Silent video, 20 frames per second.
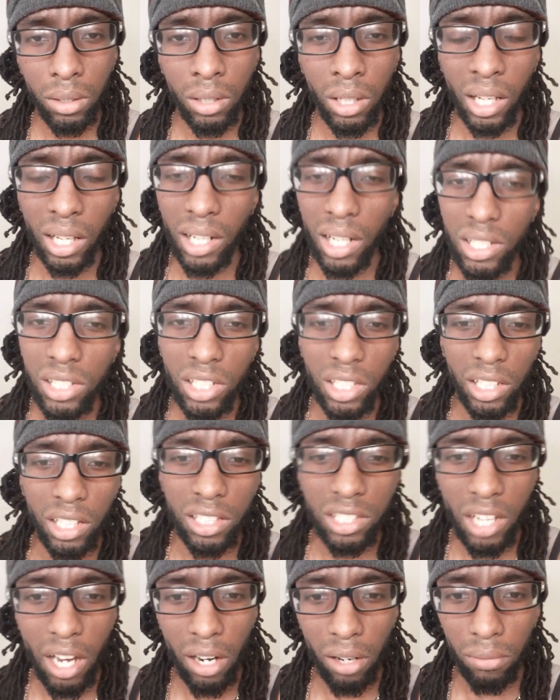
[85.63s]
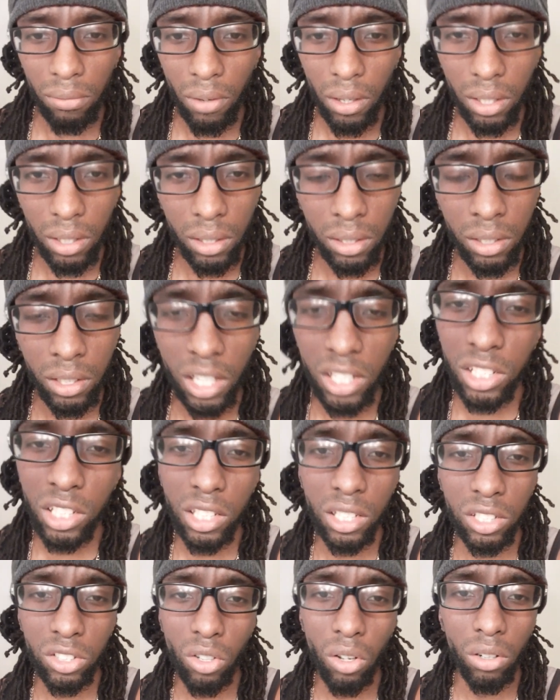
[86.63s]
And that shit gets aggravating. That shit
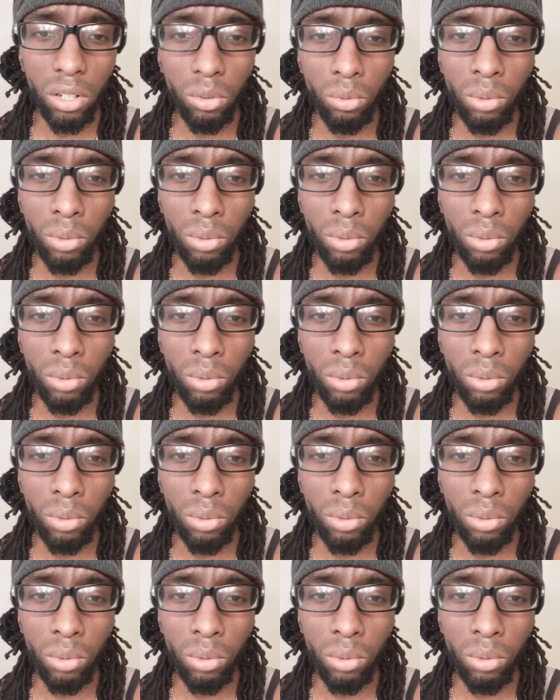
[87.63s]
is starting